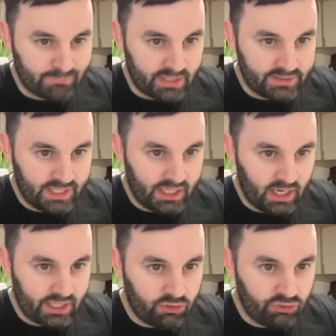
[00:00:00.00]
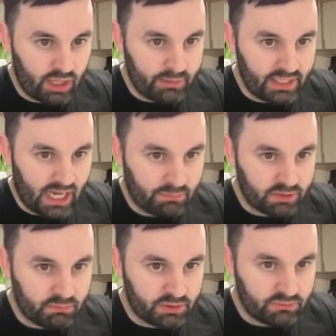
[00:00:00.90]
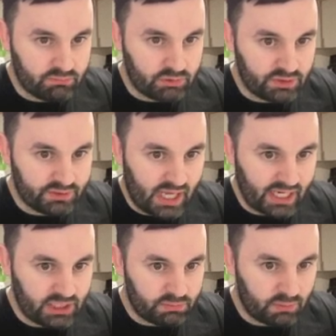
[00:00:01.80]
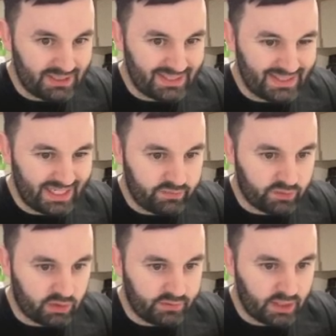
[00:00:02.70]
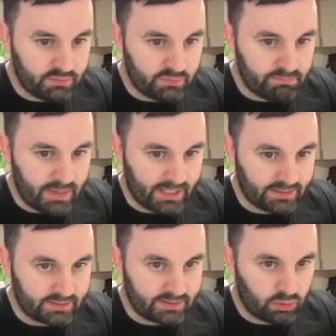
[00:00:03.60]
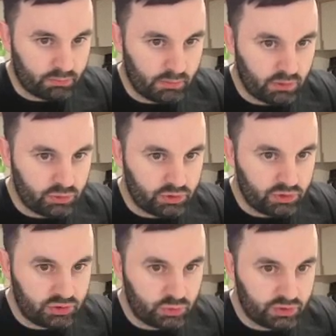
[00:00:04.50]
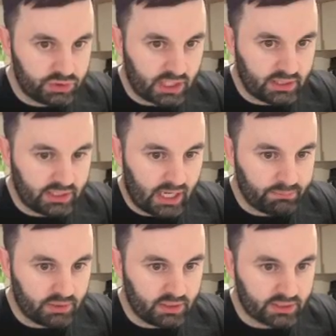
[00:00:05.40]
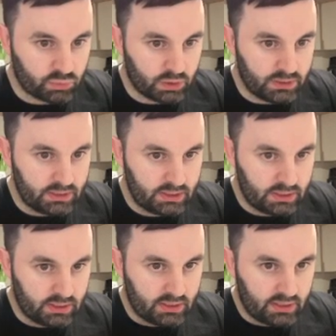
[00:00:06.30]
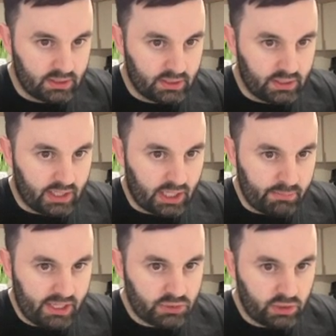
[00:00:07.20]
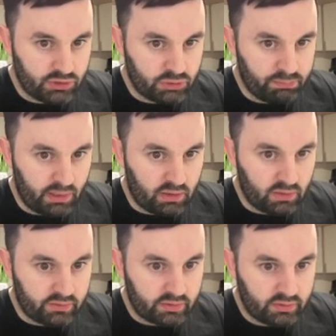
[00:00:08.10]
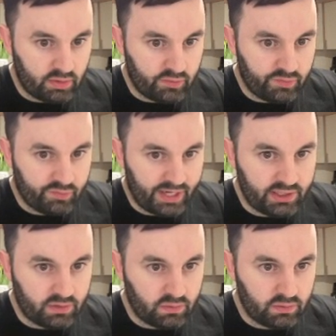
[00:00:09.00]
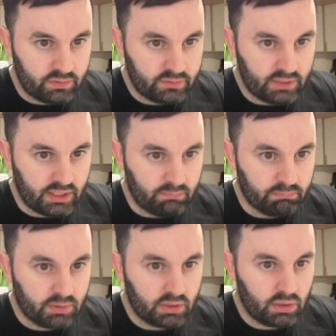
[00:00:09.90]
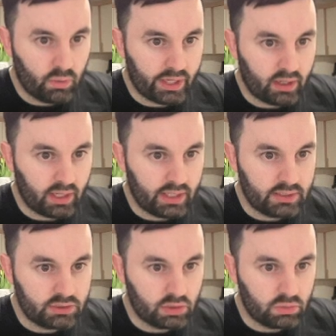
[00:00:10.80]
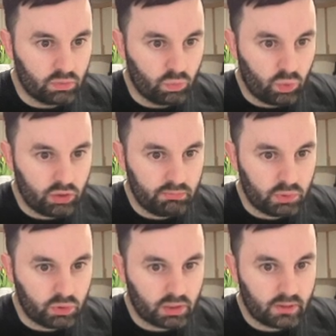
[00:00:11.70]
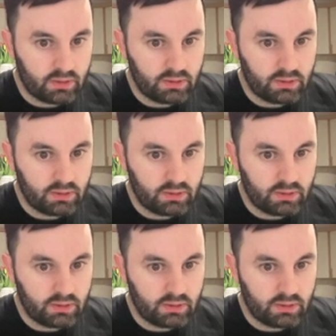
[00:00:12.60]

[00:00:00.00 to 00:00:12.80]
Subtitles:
I say I like Usami captain, but Sasaki's probably safer in terms of minutes. So I'll probably go Sho Sasaki captain in this one. And I may as well just build the final team quickly. So one more.